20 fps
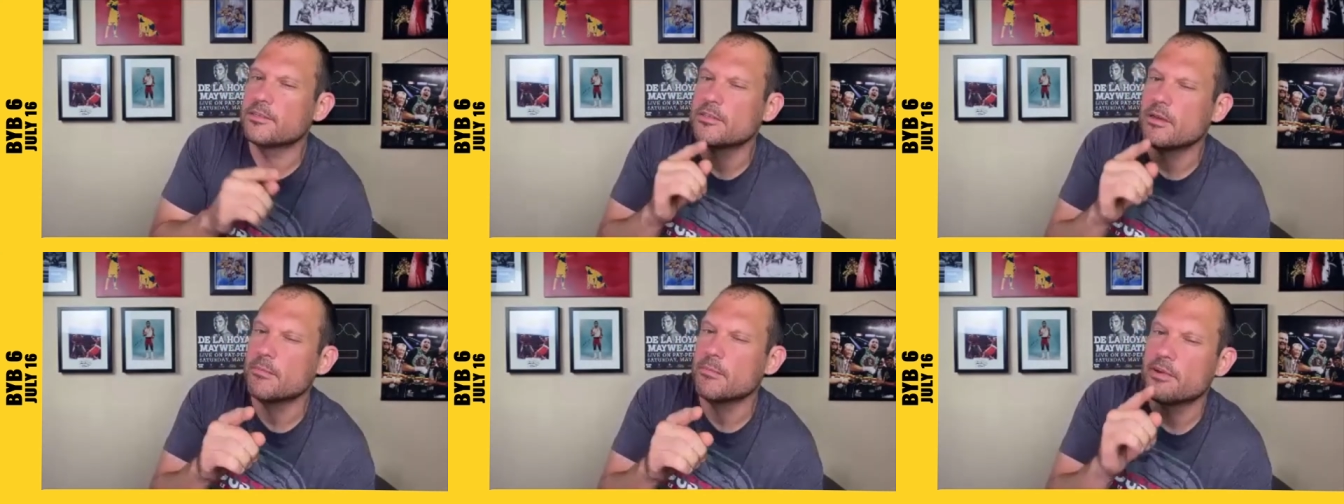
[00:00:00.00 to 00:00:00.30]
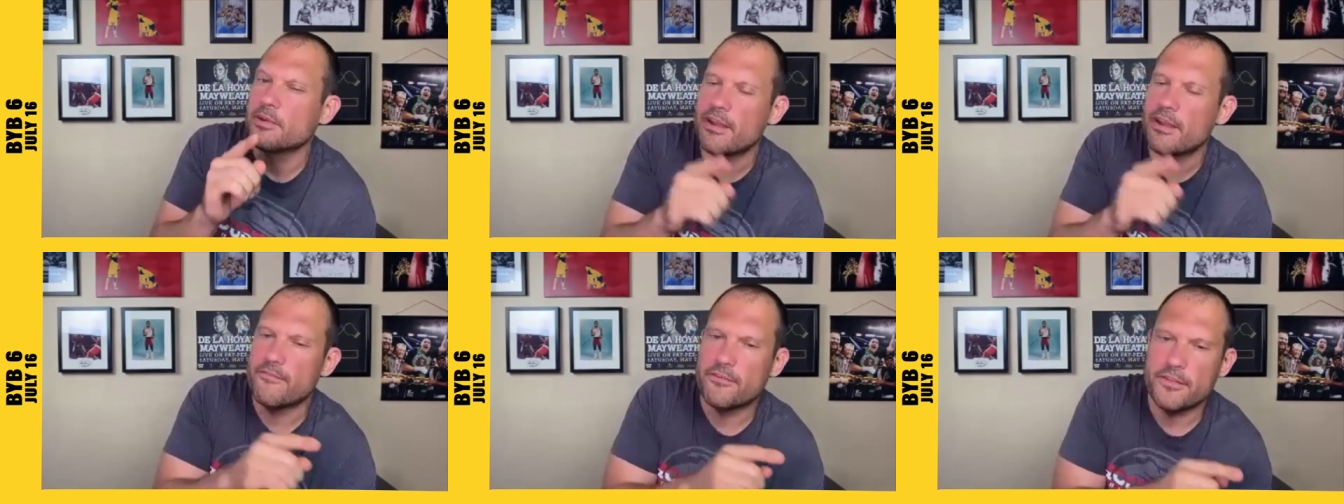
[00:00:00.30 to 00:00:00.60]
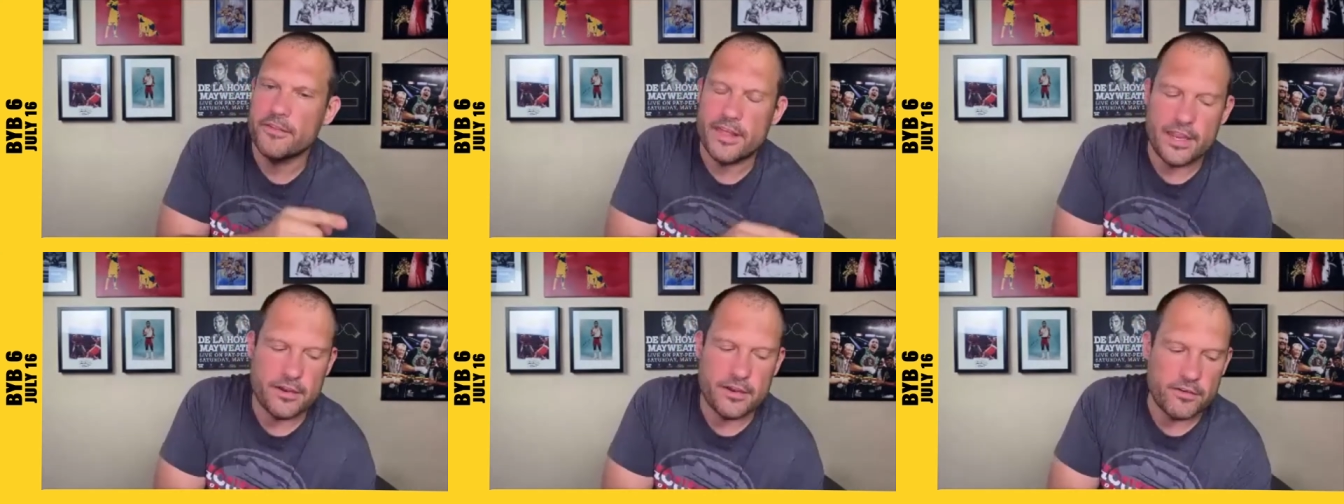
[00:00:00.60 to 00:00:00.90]
So I'm
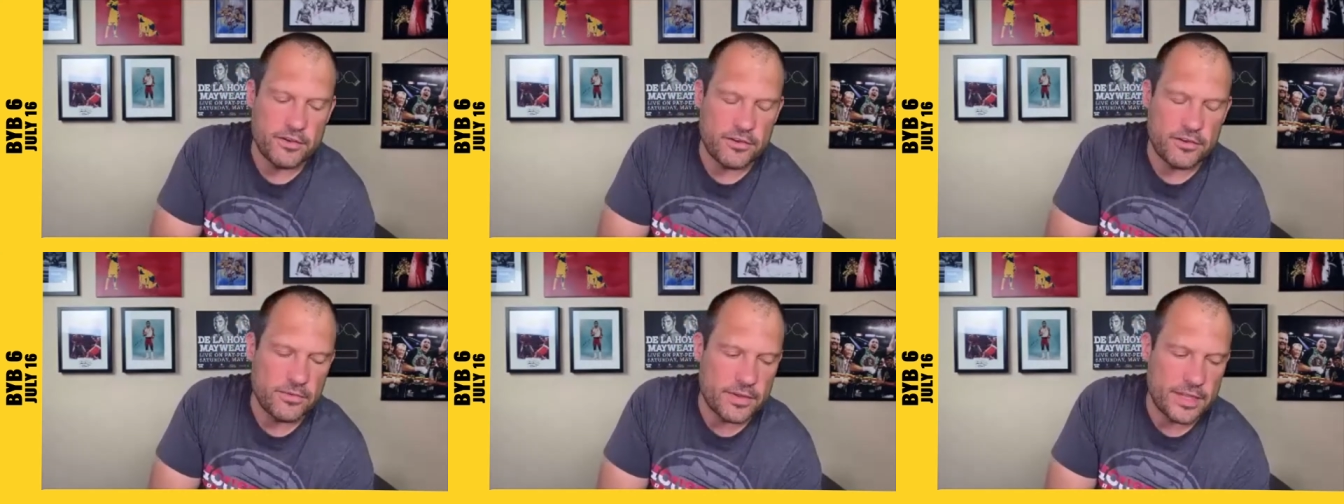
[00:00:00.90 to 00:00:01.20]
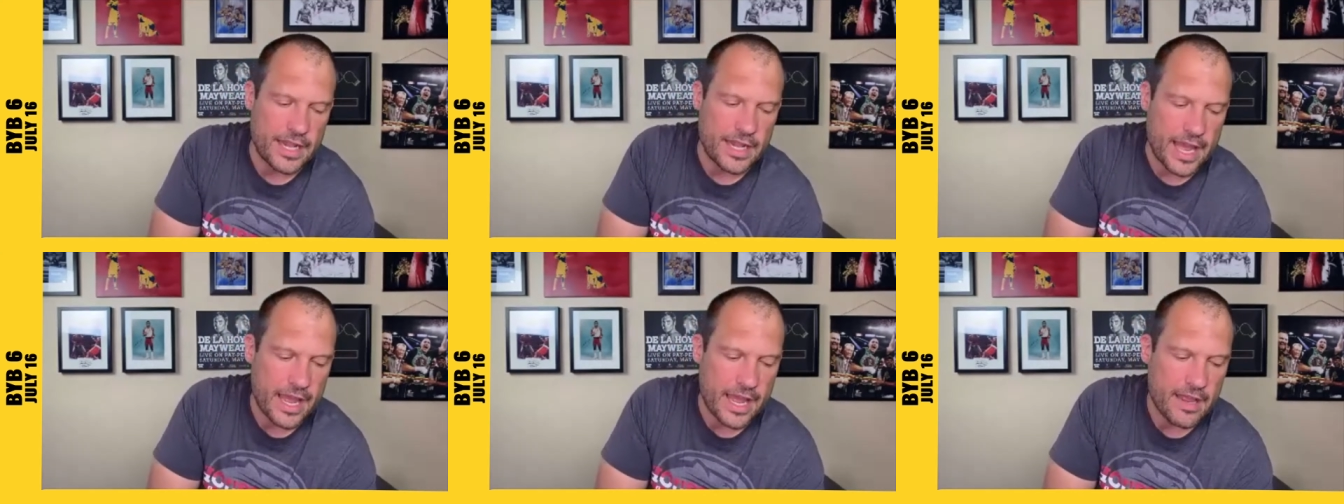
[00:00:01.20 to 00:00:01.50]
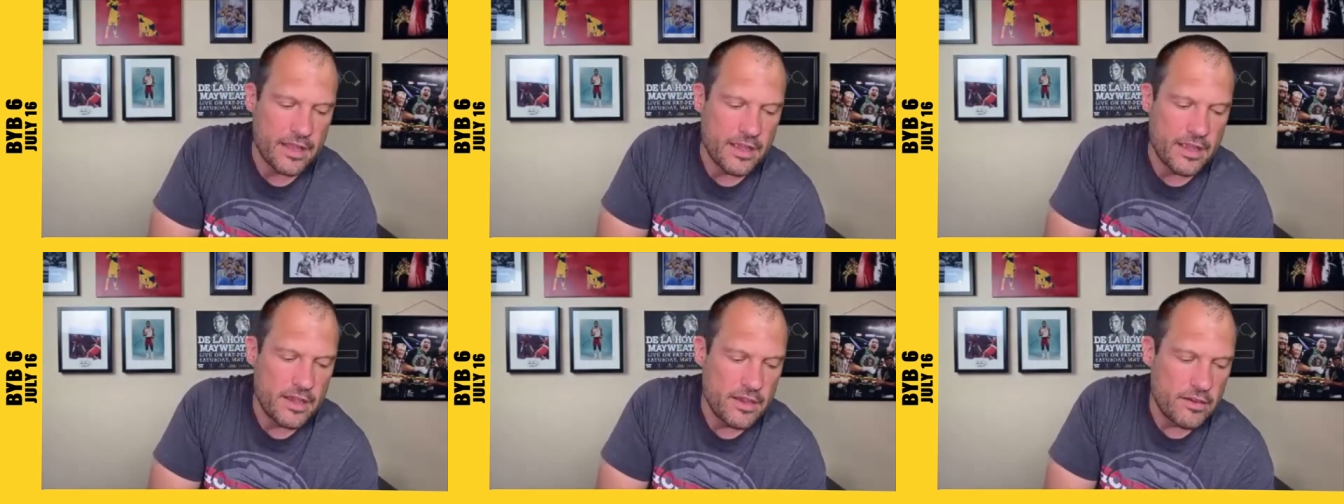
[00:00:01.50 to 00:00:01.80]
grateful that you're doing that.
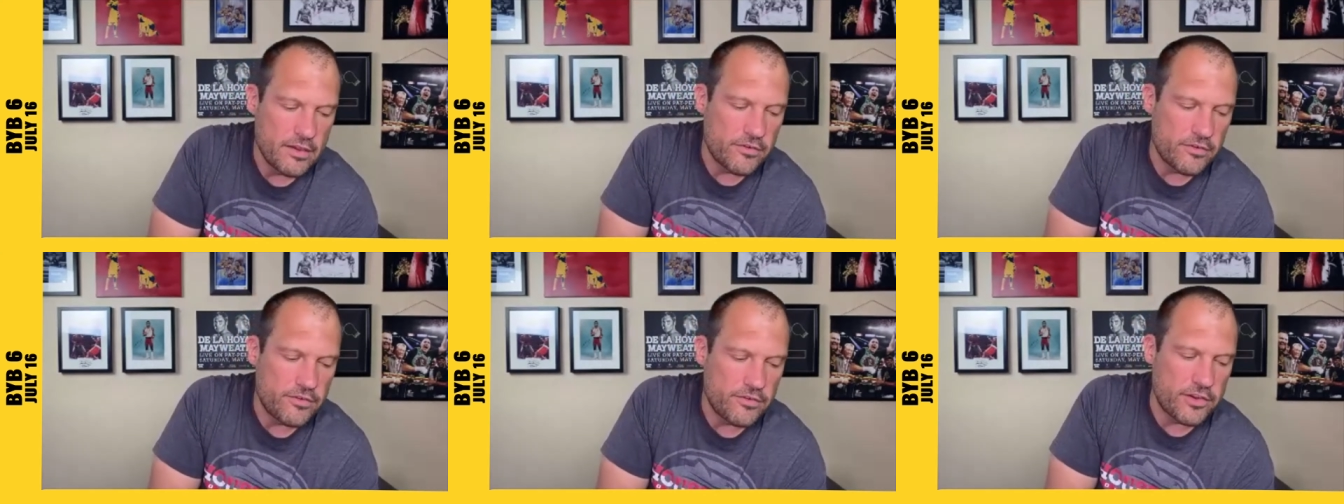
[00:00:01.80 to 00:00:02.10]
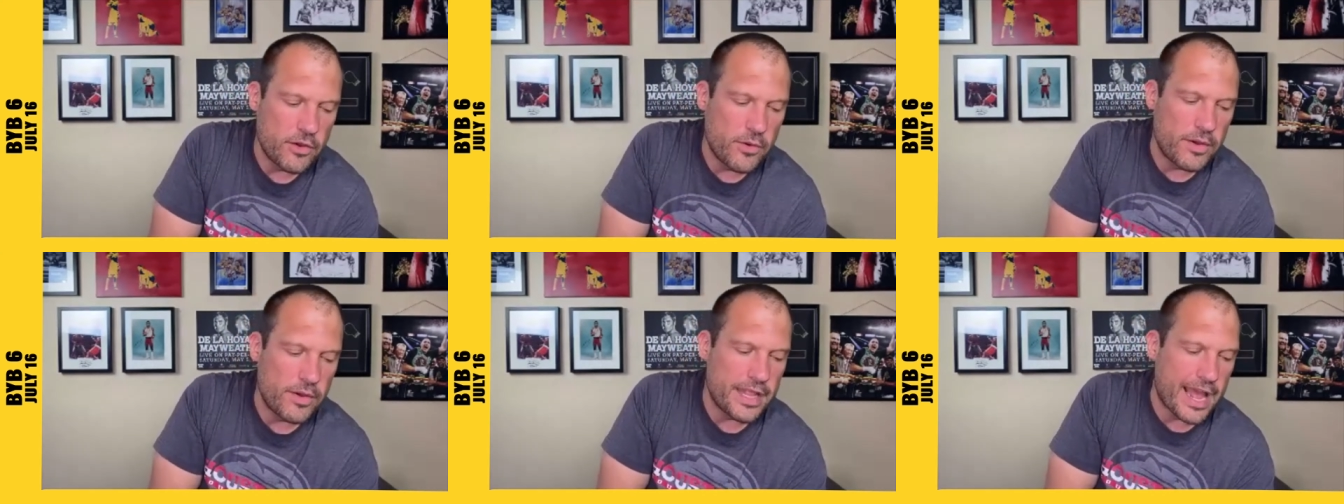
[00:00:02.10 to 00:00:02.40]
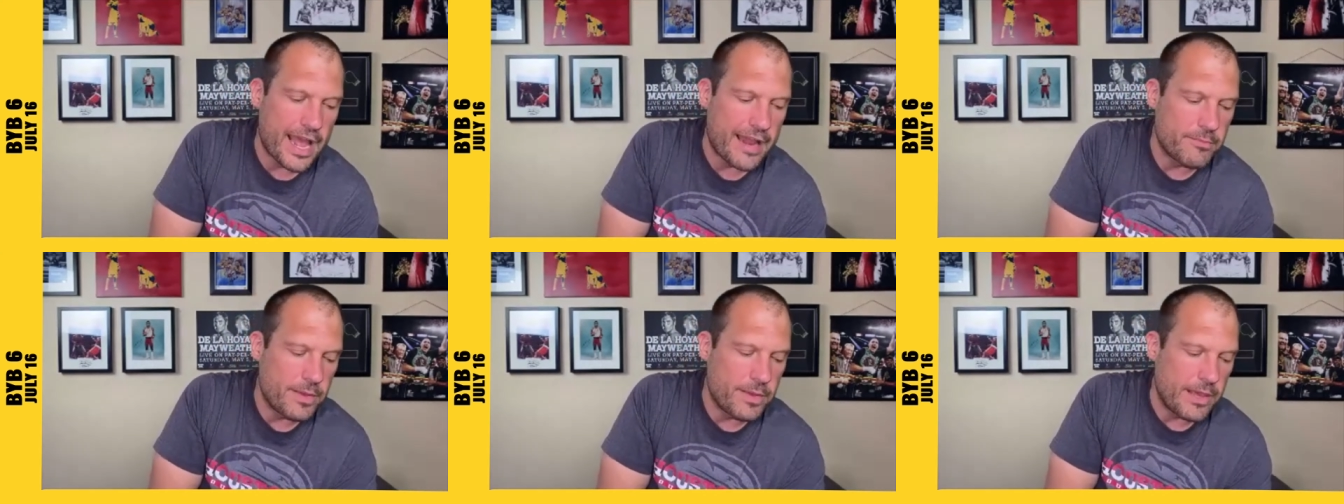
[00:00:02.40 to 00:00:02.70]
You're showing
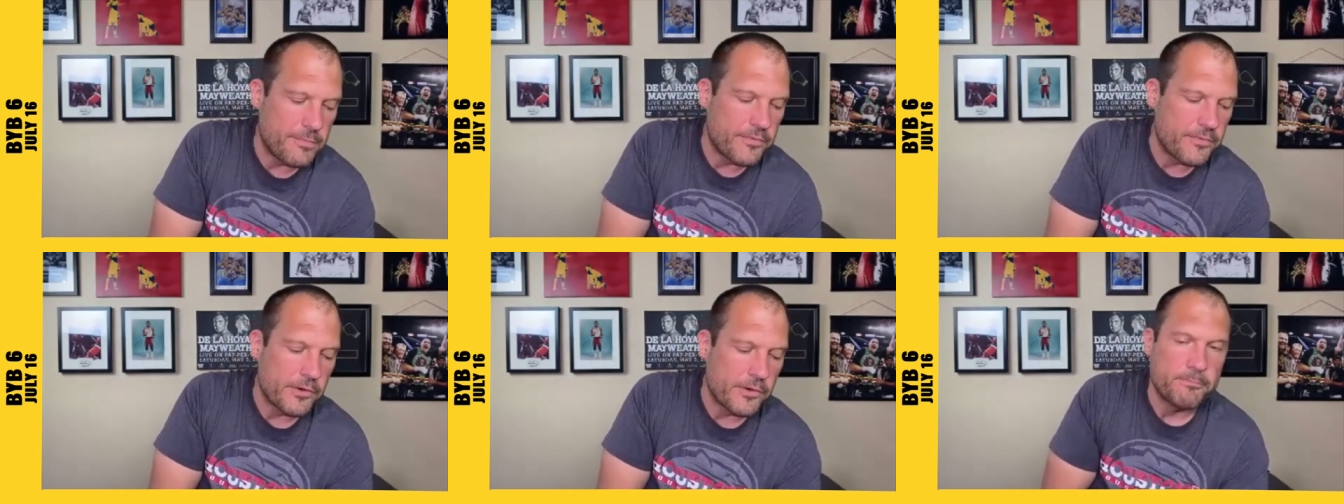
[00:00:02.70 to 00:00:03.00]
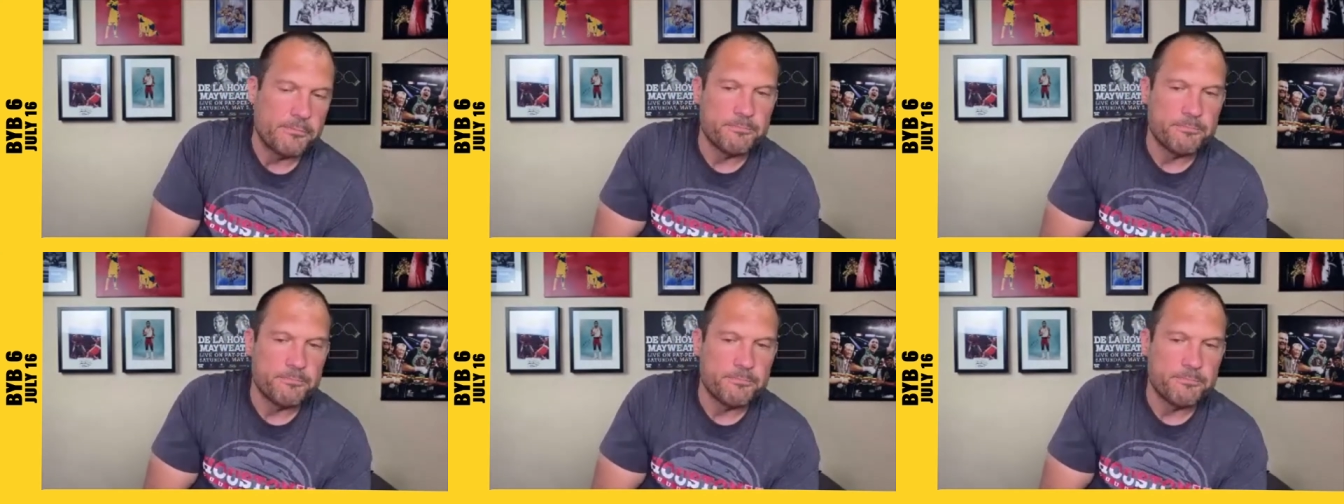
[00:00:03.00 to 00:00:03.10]
that to people.